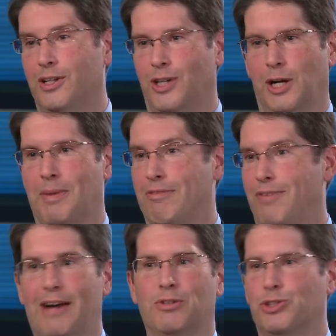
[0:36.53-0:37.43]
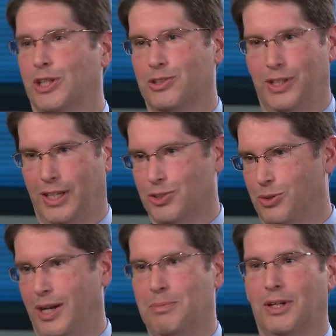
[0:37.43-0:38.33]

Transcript: talking about five or six things, right?